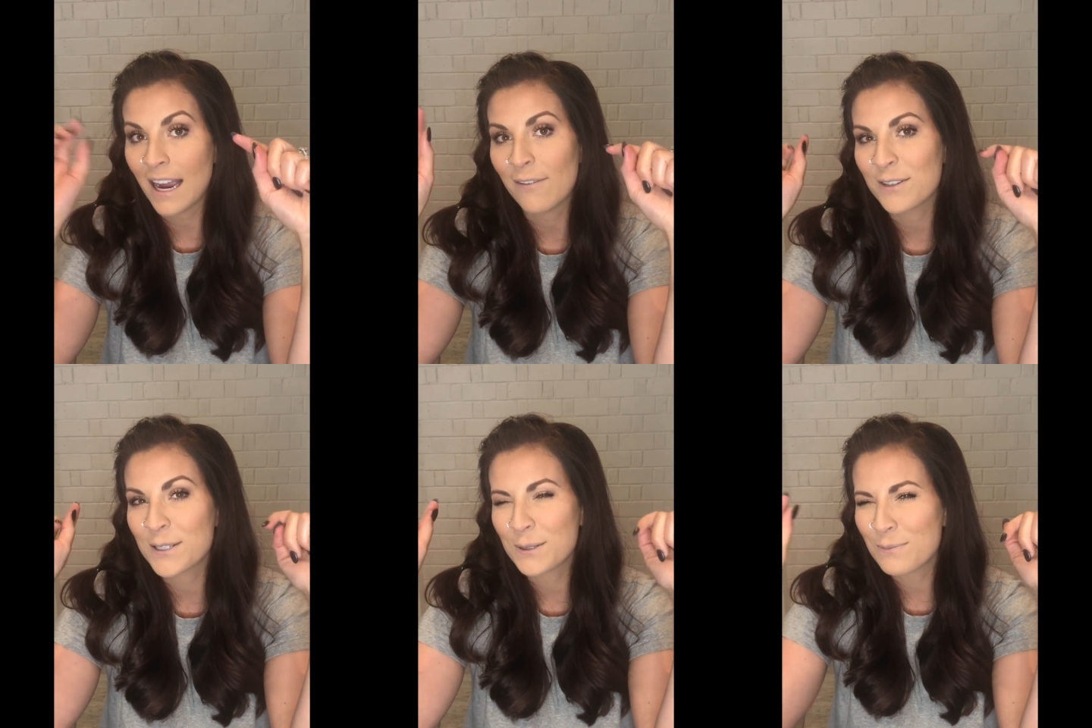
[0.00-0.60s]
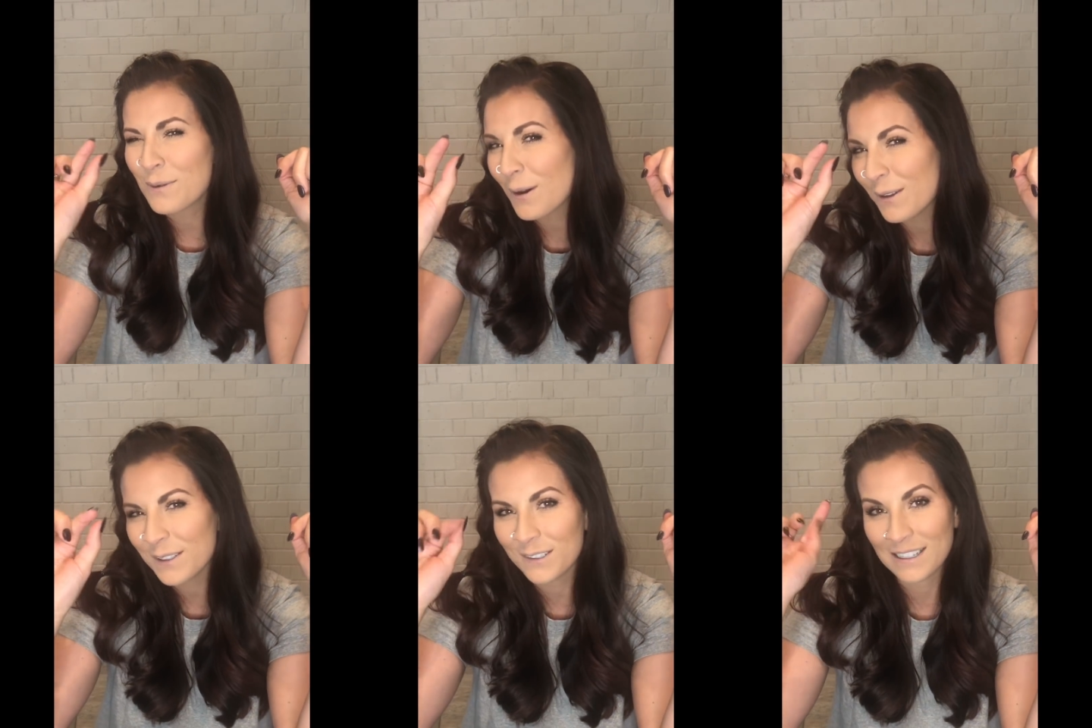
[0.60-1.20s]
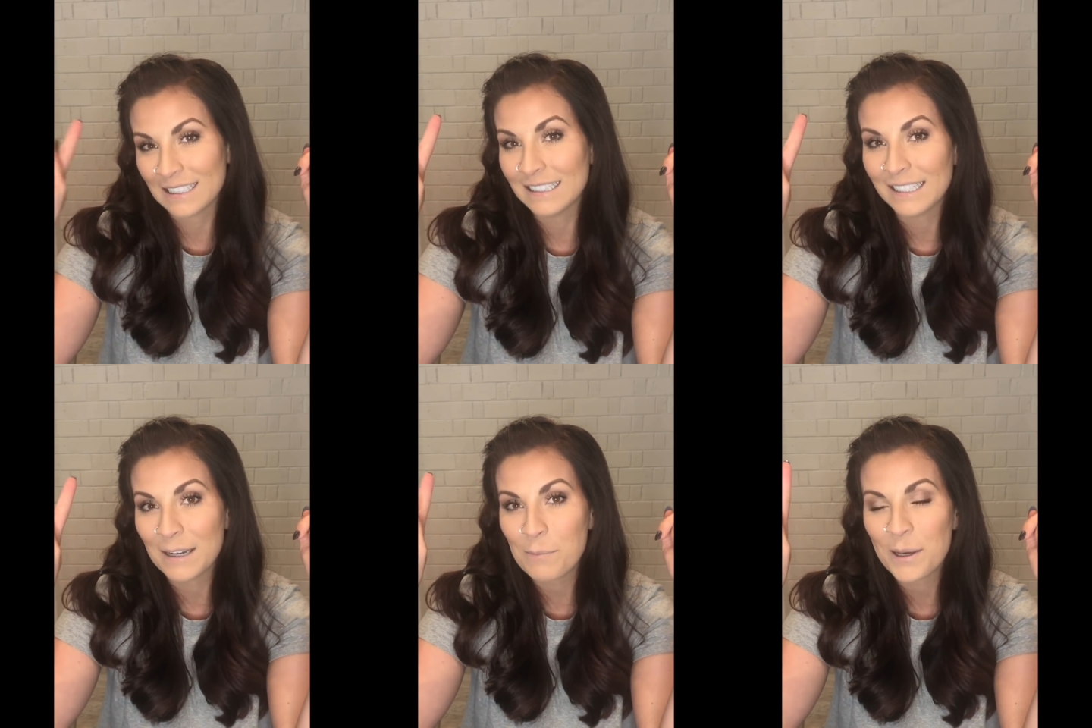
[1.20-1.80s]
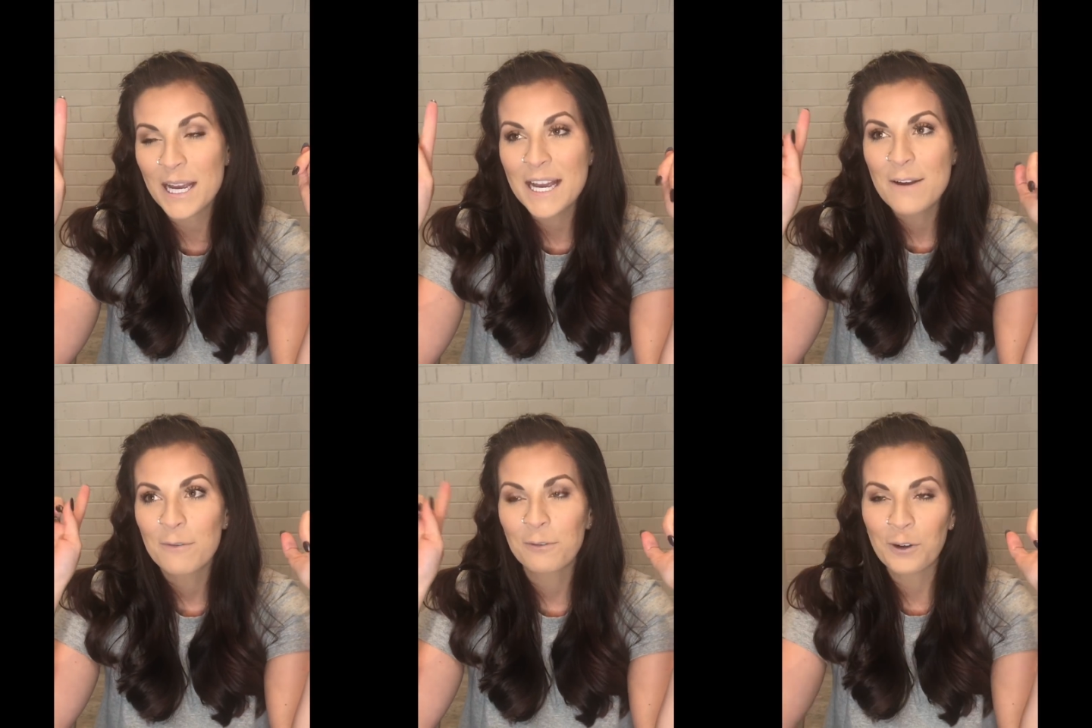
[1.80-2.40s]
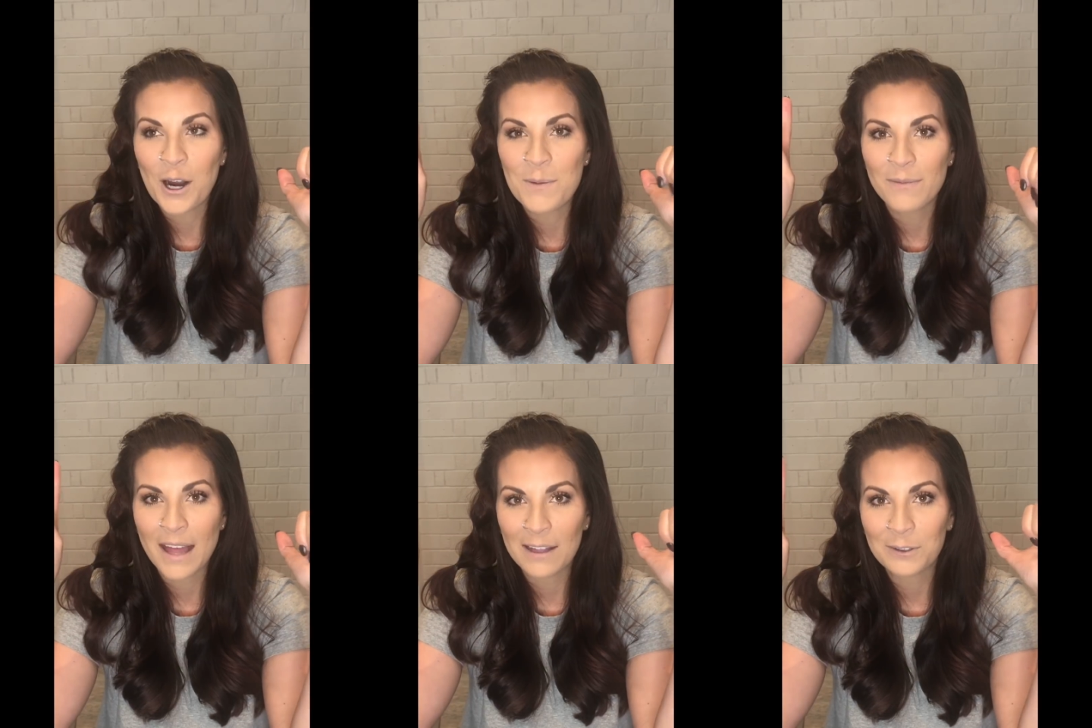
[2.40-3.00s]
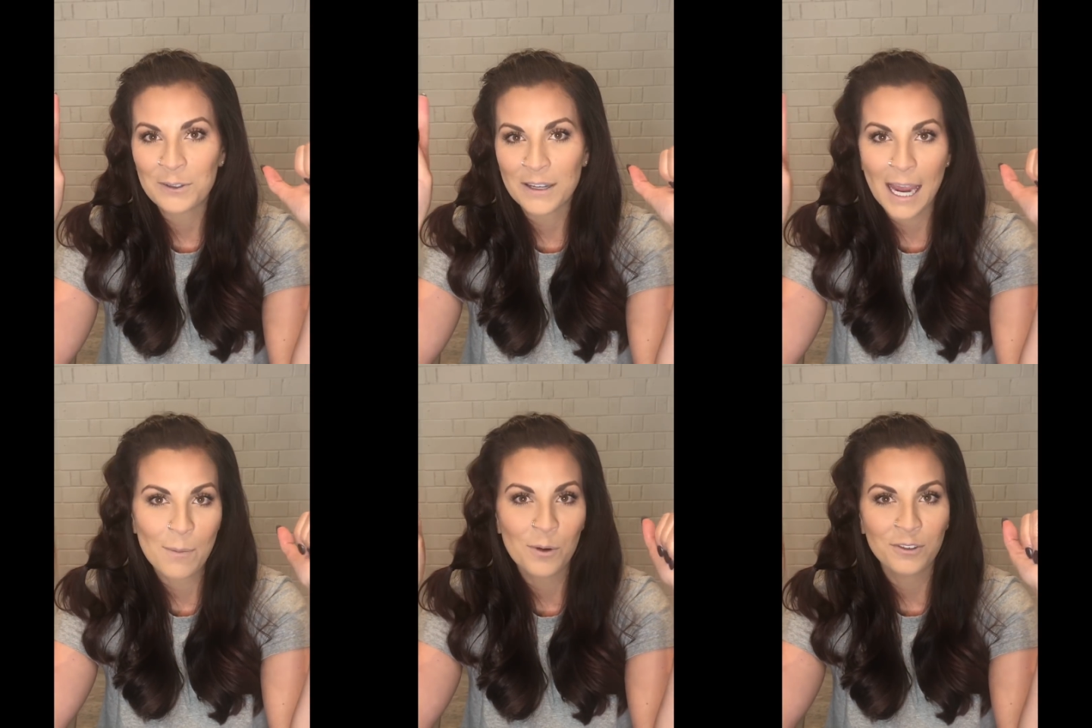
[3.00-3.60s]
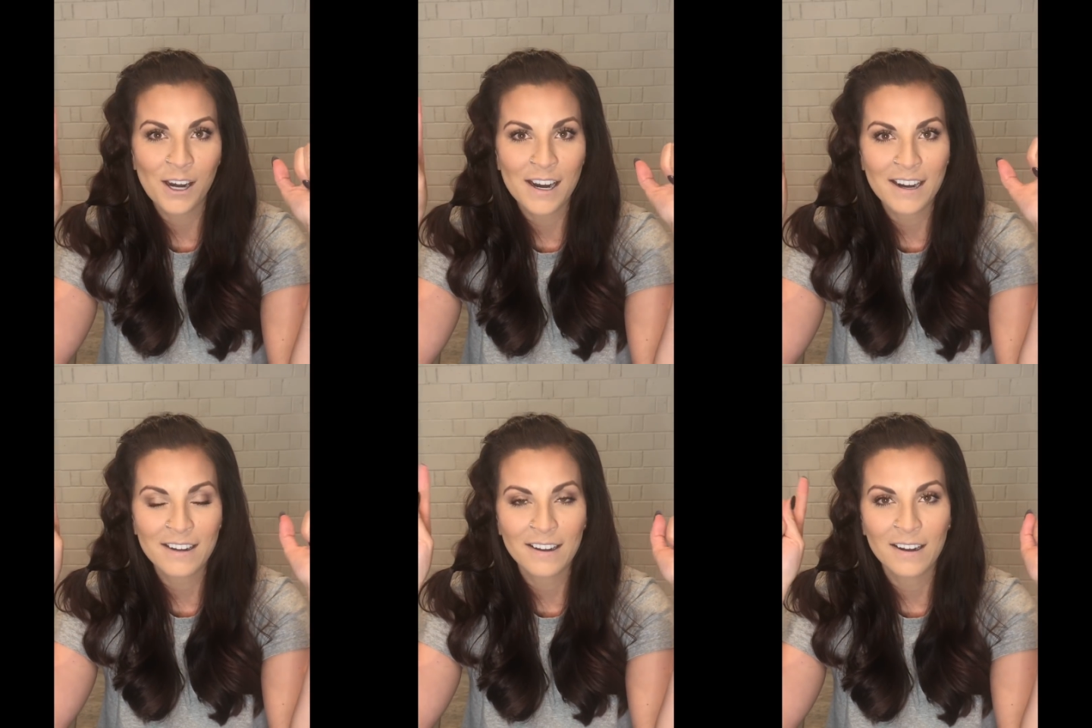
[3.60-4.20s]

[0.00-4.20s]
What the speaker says: I have a small little clip from that little cable ride,